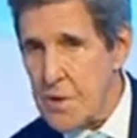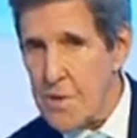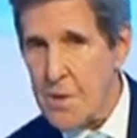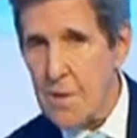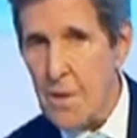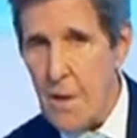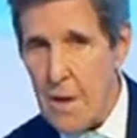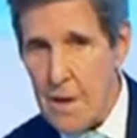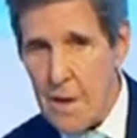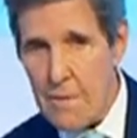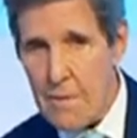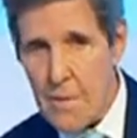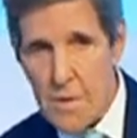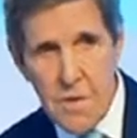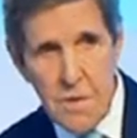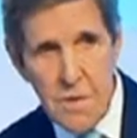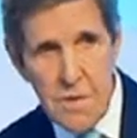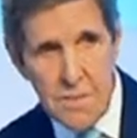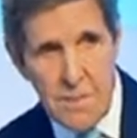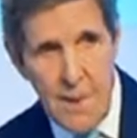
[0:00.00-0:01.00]
from the
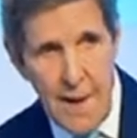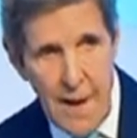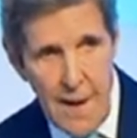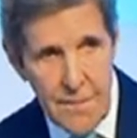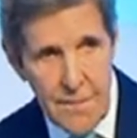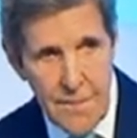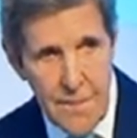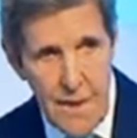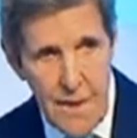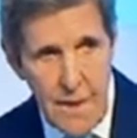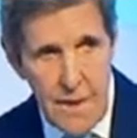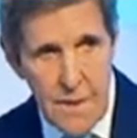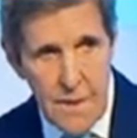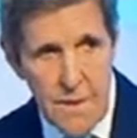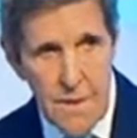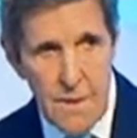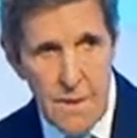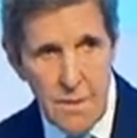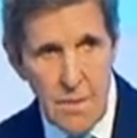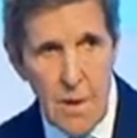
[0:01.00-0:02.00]
pre-industrial
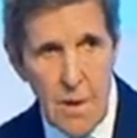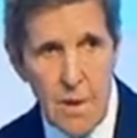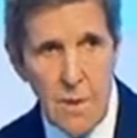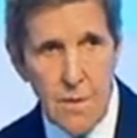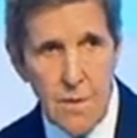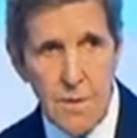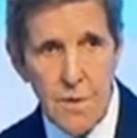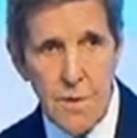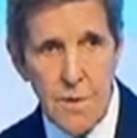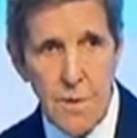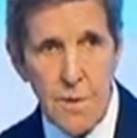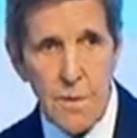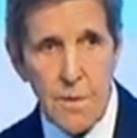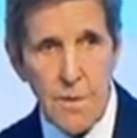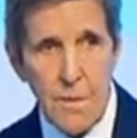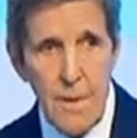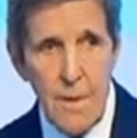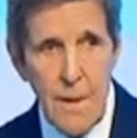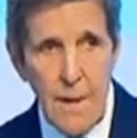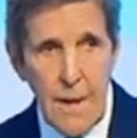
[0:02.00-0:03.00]
average temperature,
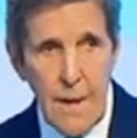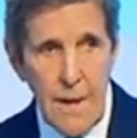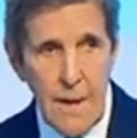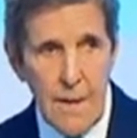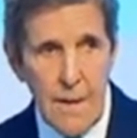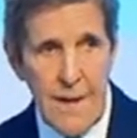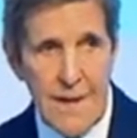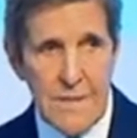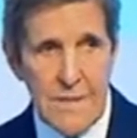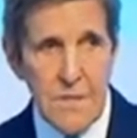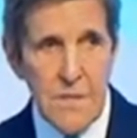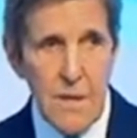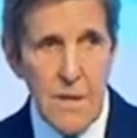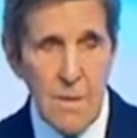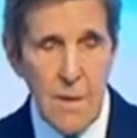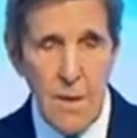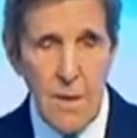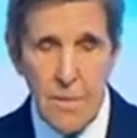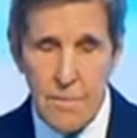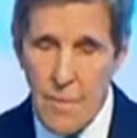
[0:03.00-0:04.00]
fueling
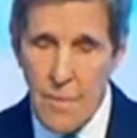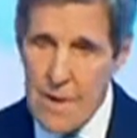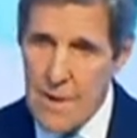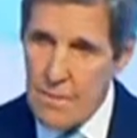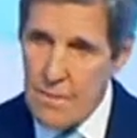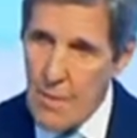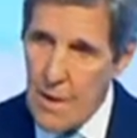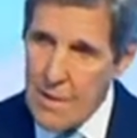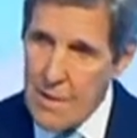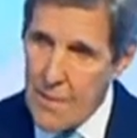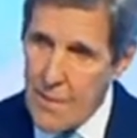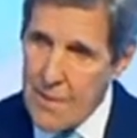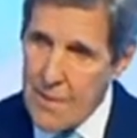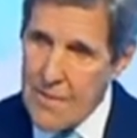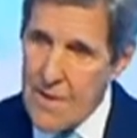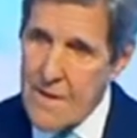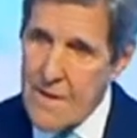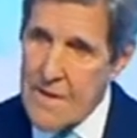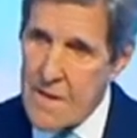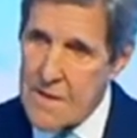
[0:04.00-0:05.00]
extreme weather that
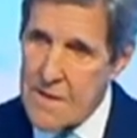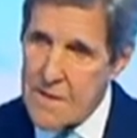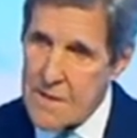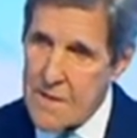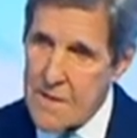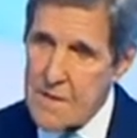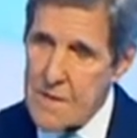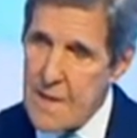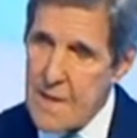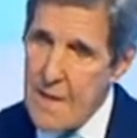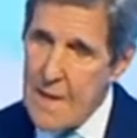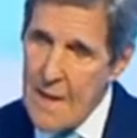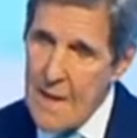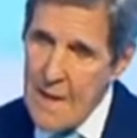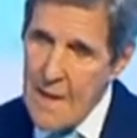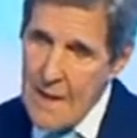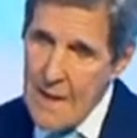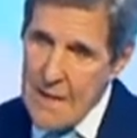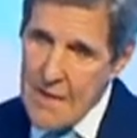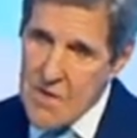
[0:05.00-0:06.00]
is already
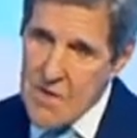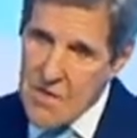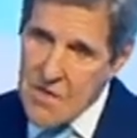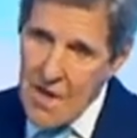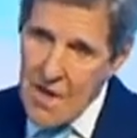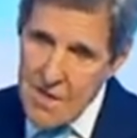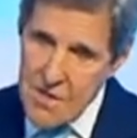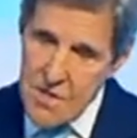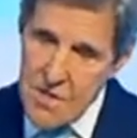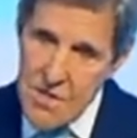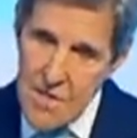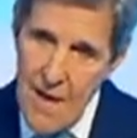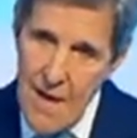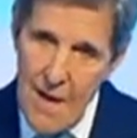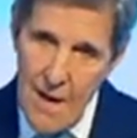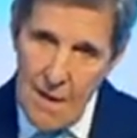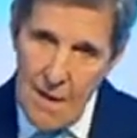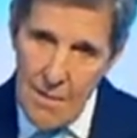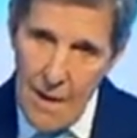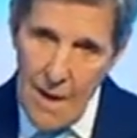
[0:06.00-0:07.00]
delivering steep
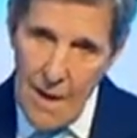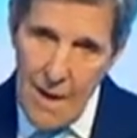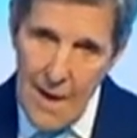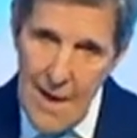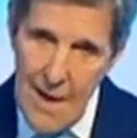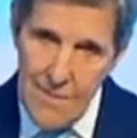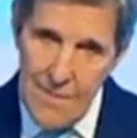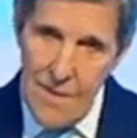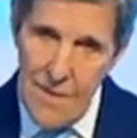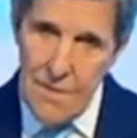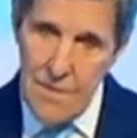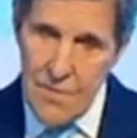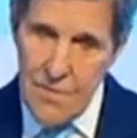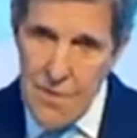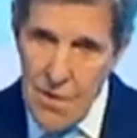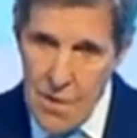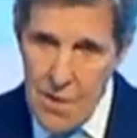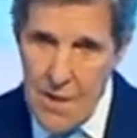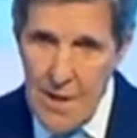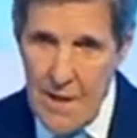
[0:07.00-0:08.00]
economic
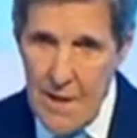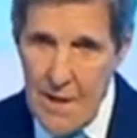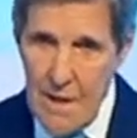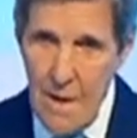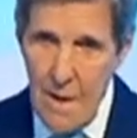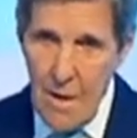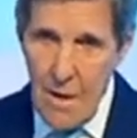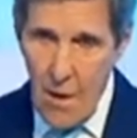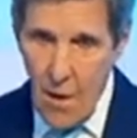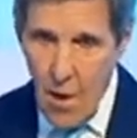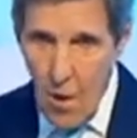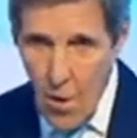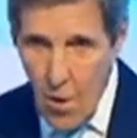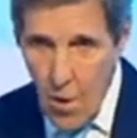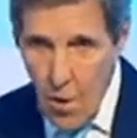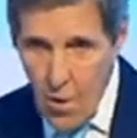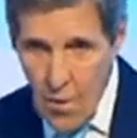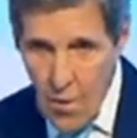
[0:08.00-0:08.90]
losses. Many